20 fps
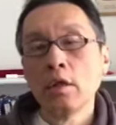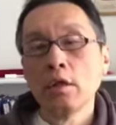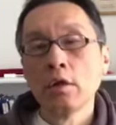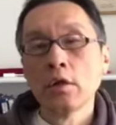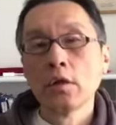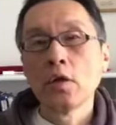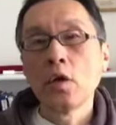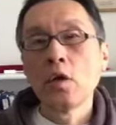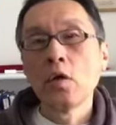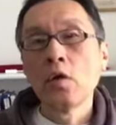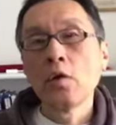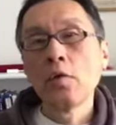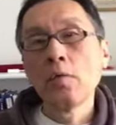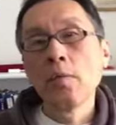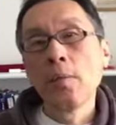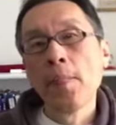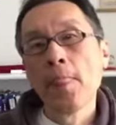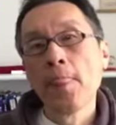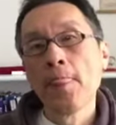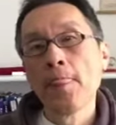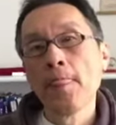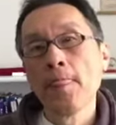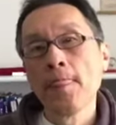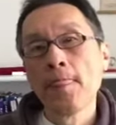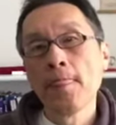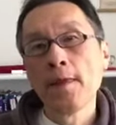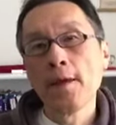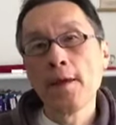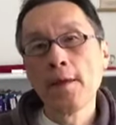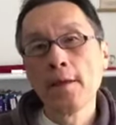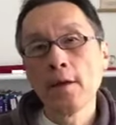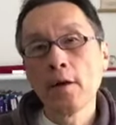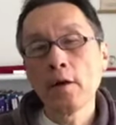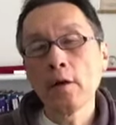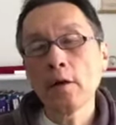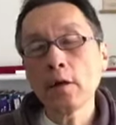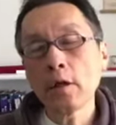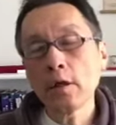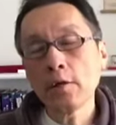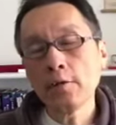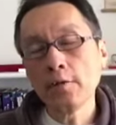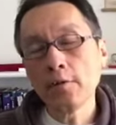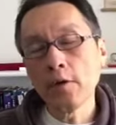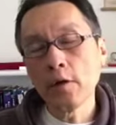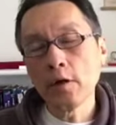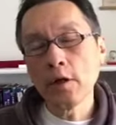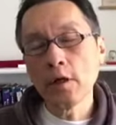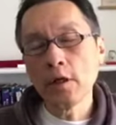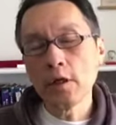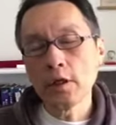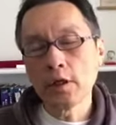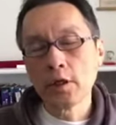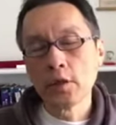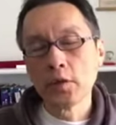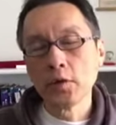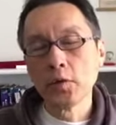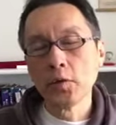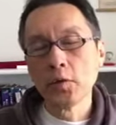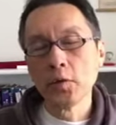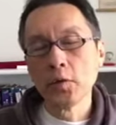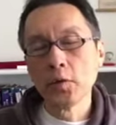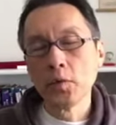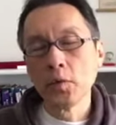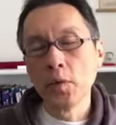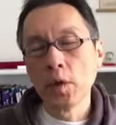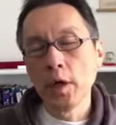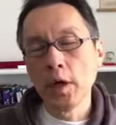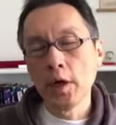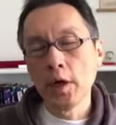So, in order for us to